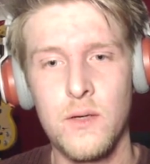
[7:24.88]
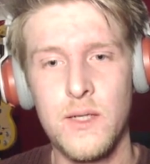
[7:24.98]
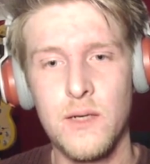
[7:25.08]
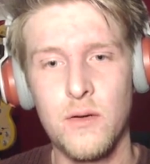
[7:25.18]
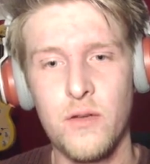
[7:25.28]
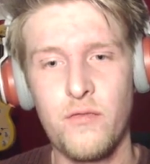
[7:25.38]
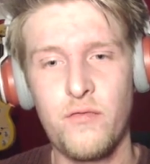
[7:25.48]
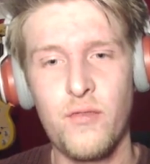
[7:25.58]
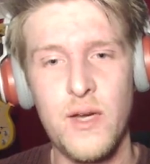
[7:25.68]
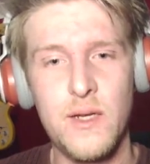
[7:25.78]
It did like a
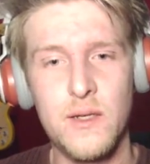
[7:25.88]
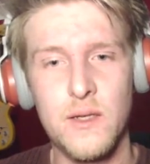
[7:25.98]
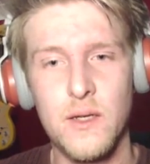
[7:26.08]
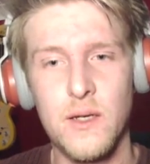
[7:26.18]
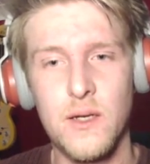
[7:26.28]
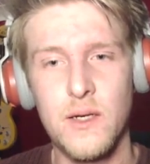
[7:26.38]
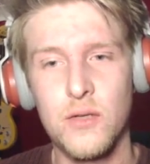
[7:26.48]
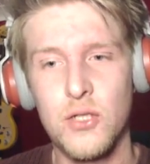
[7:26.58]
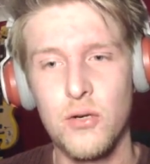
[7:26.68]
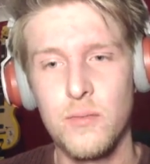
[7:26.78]
freeze and it
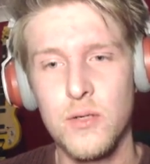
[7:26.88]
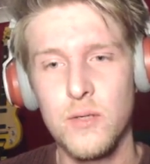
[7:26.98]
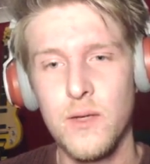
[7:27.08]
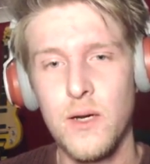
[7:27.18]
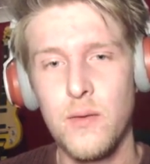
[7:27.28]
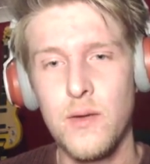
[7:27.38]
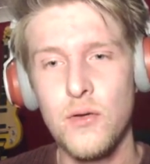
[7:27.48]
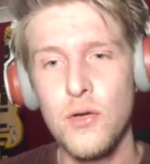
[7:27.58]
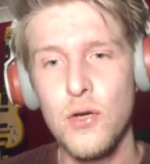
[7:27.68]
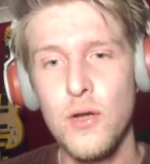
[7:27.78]
like showed me something and it
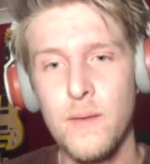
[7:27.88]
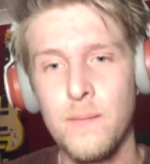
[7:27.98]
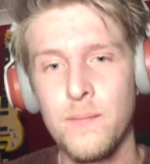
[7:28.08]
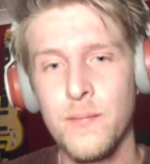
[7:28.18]
went doo-doo,